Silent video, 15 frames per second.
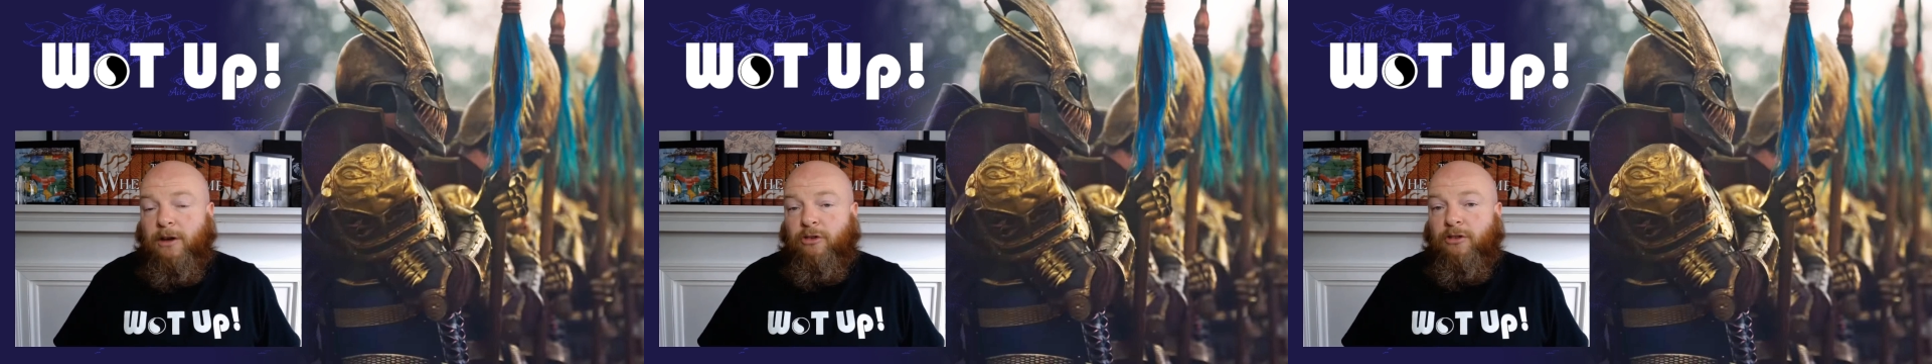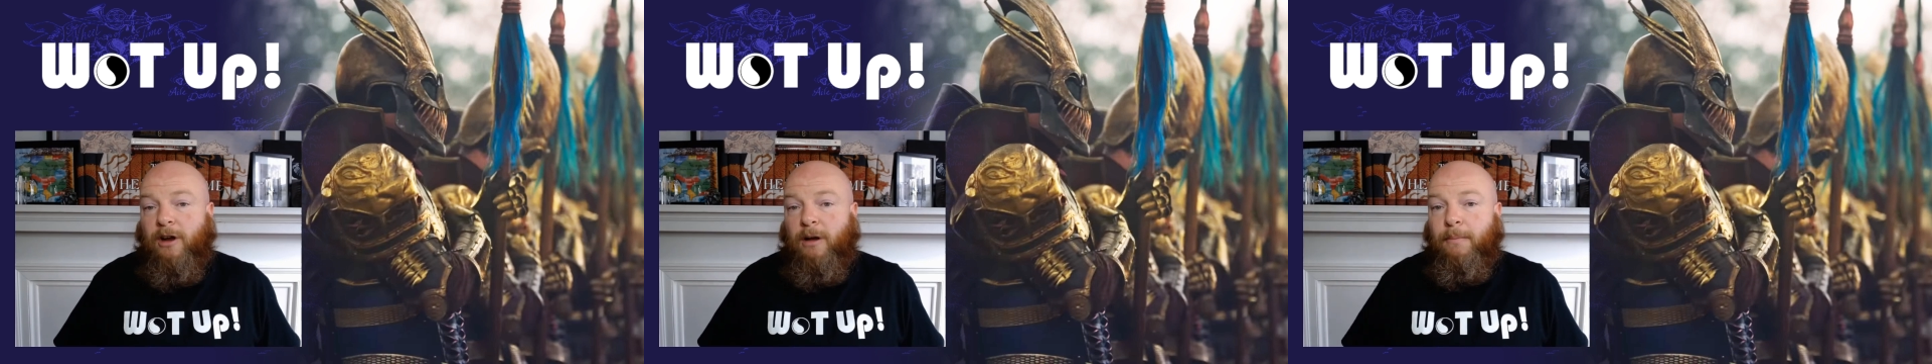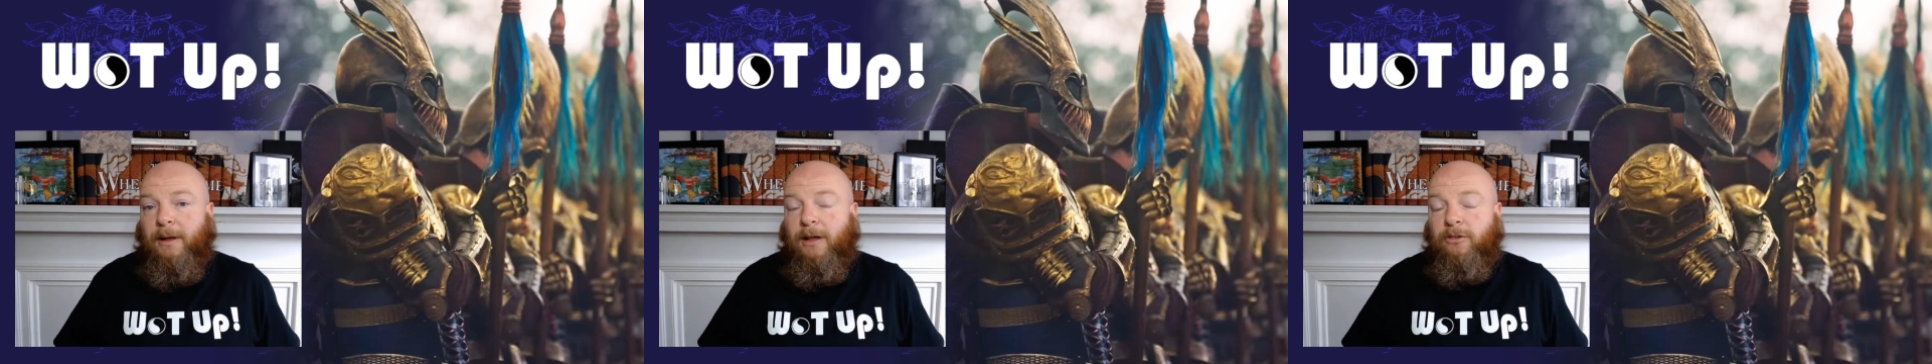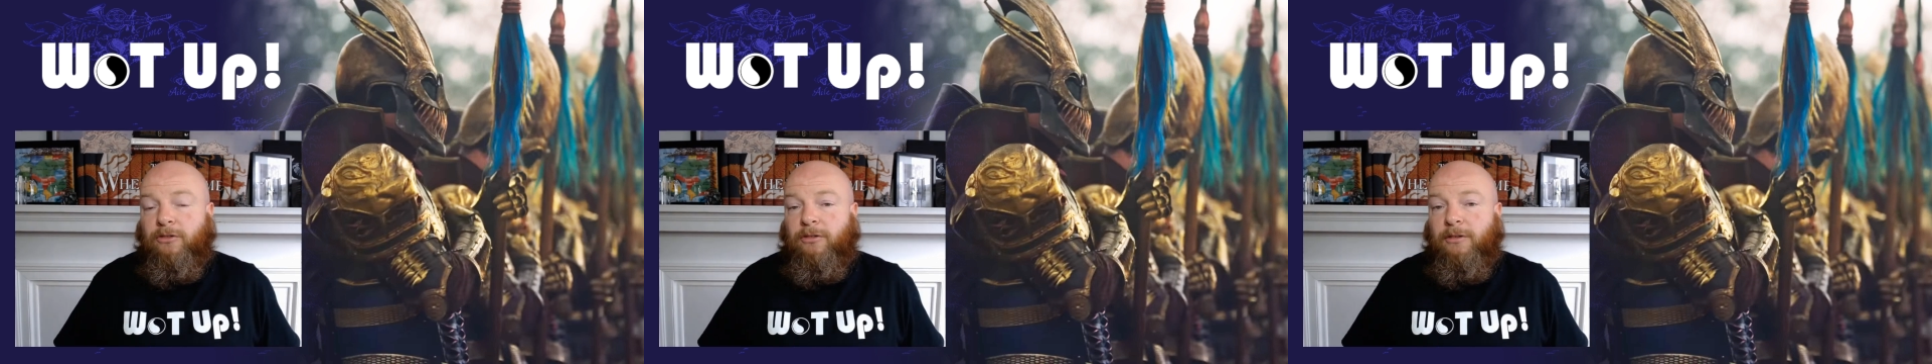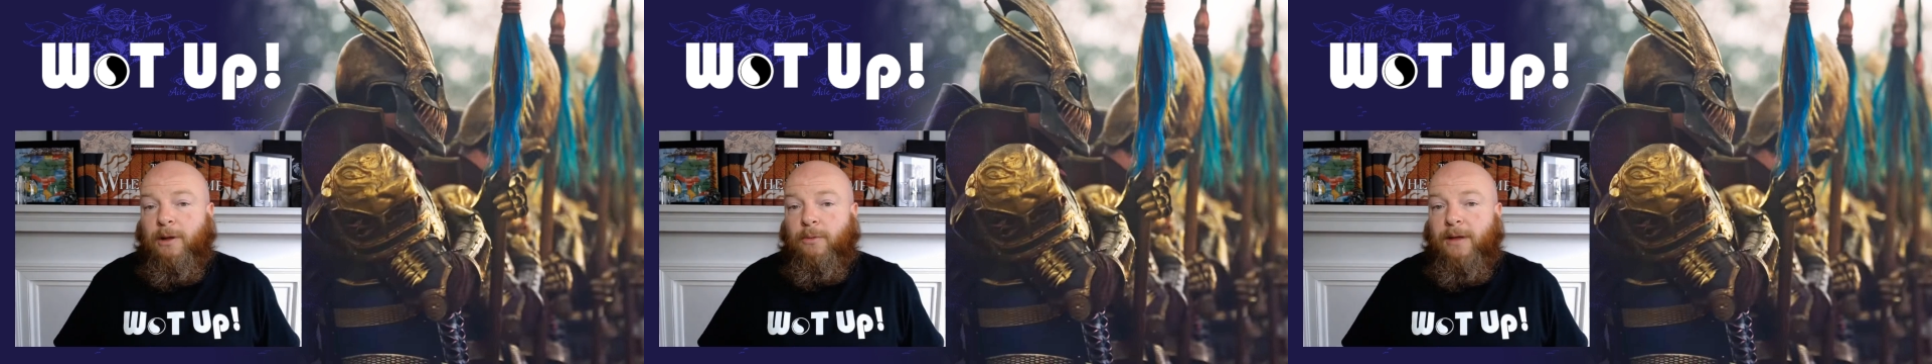share
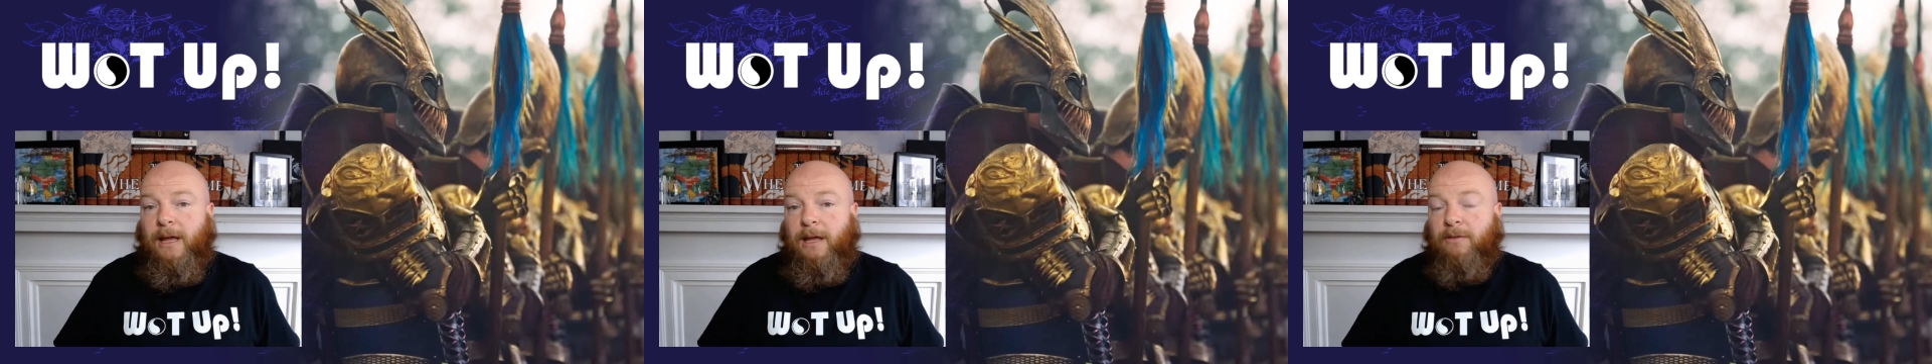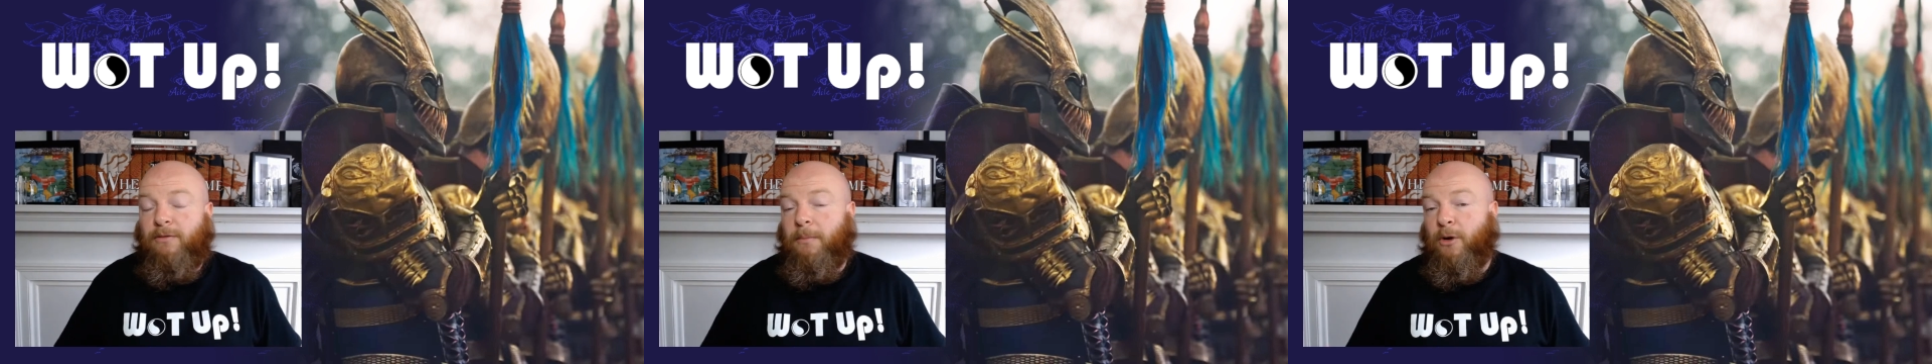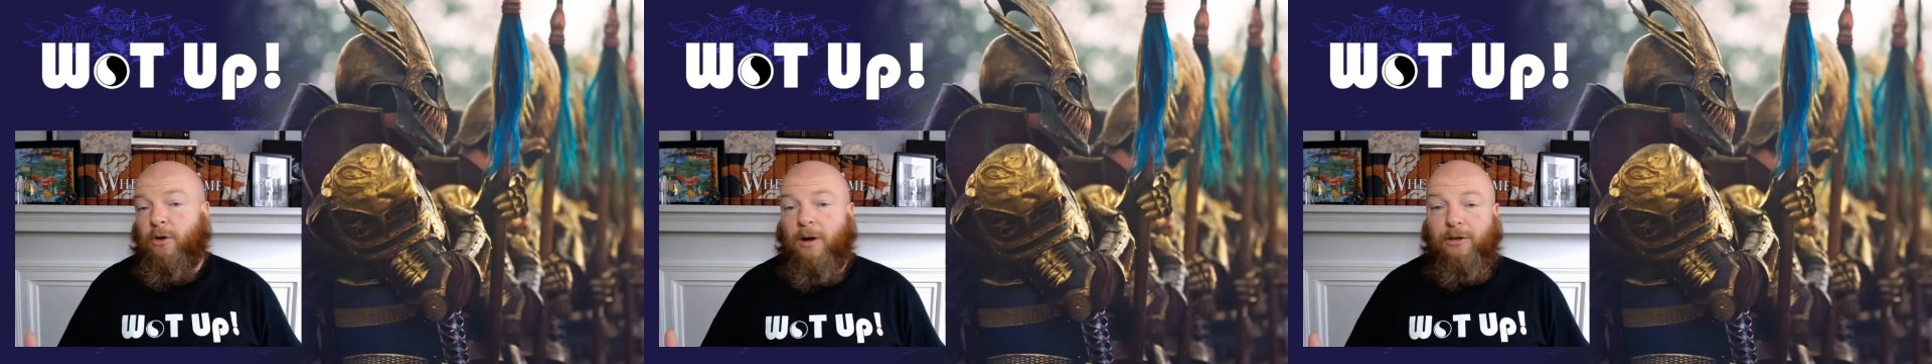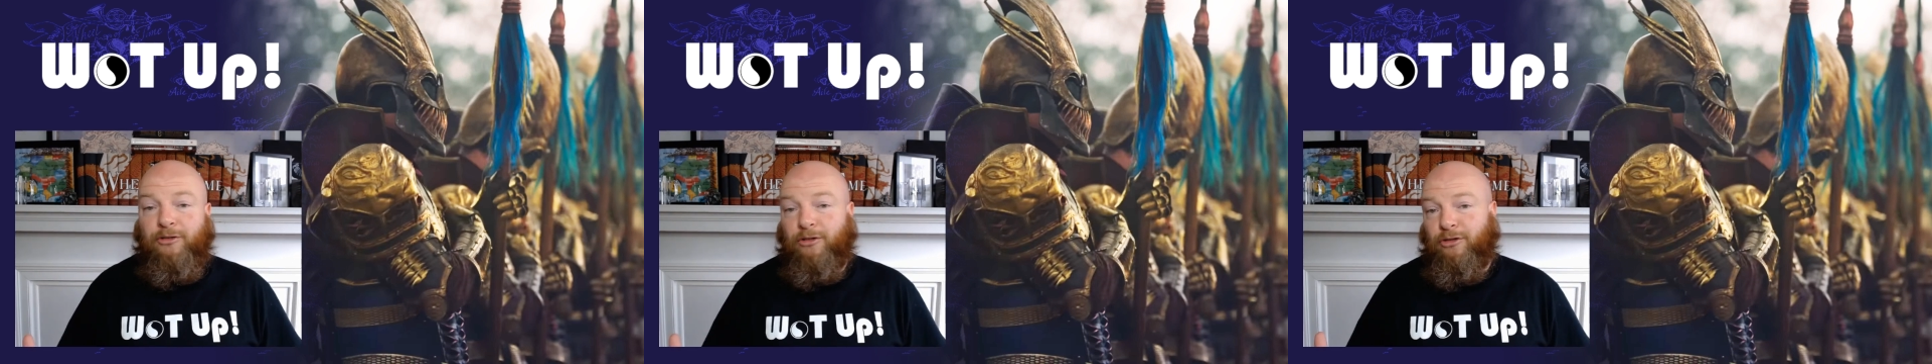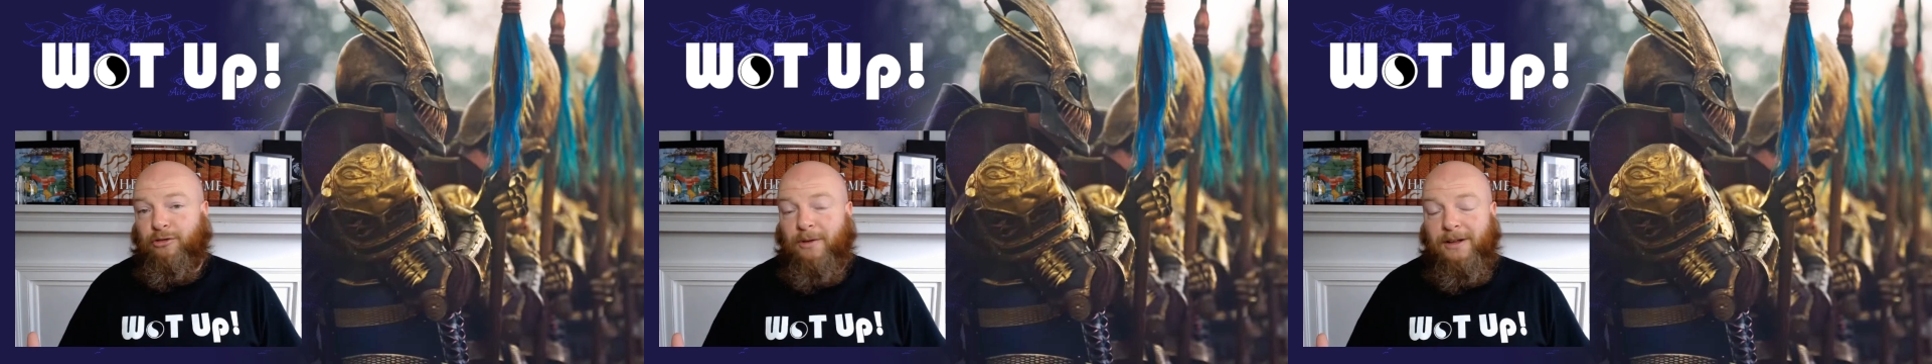because they were taken from across the
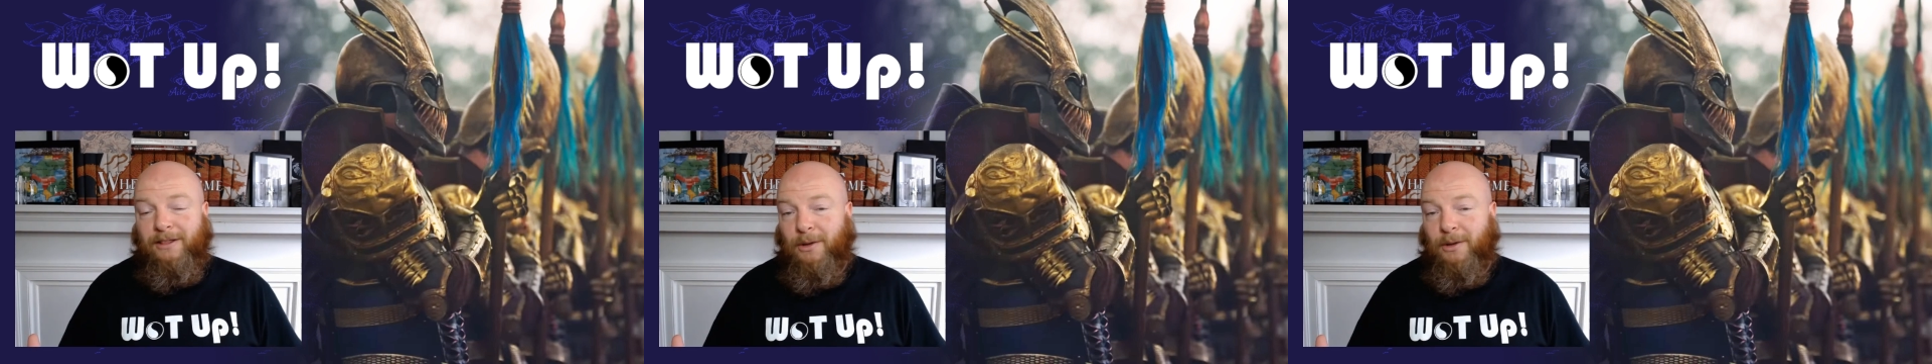street.